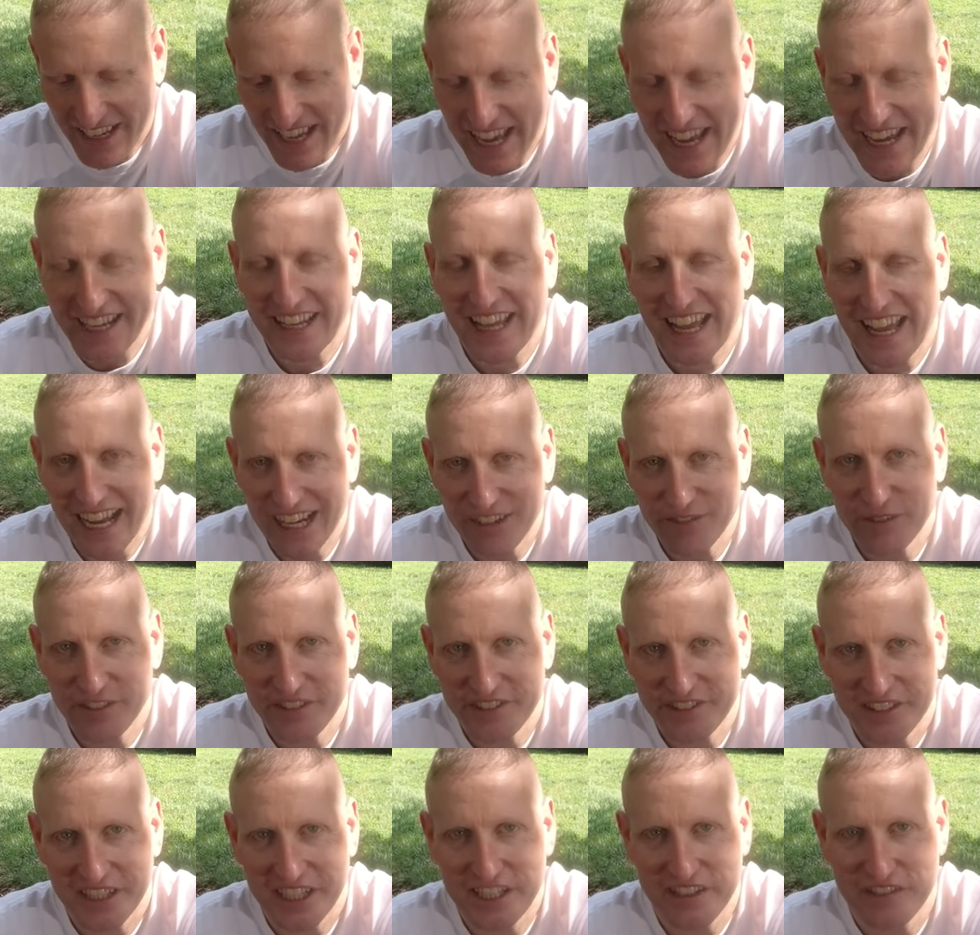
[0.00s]
at half a
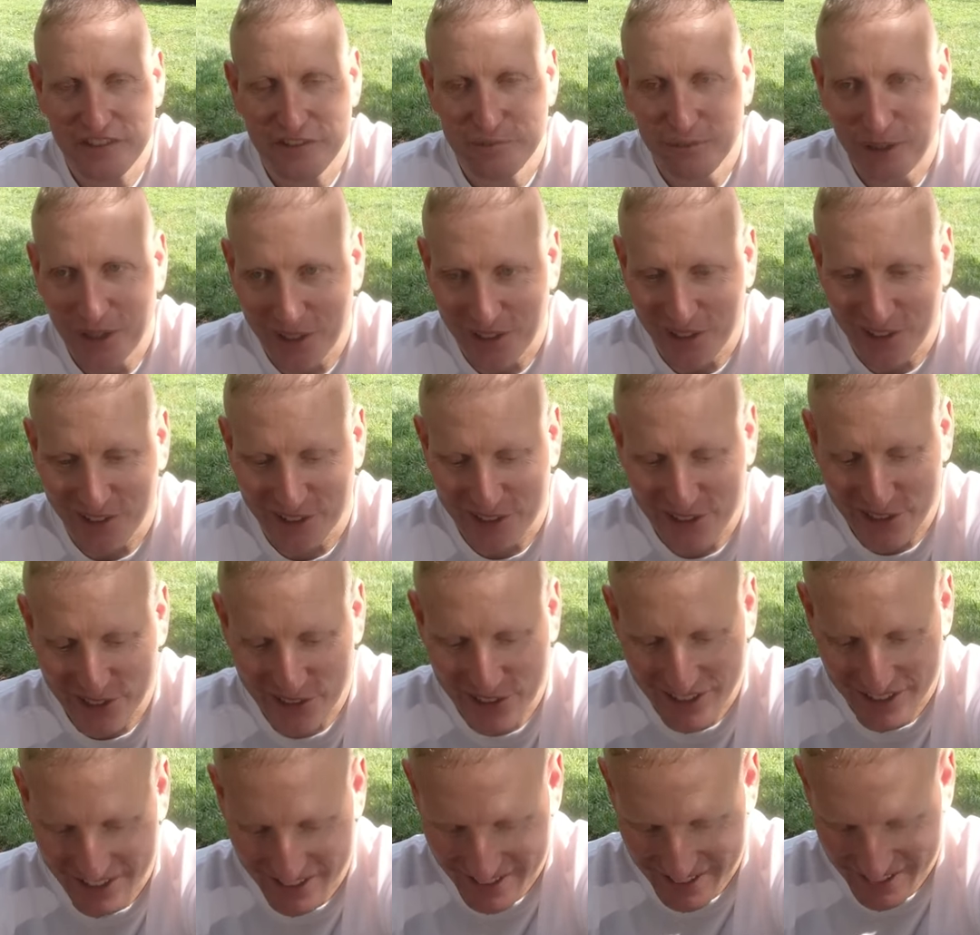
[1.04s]
size smaller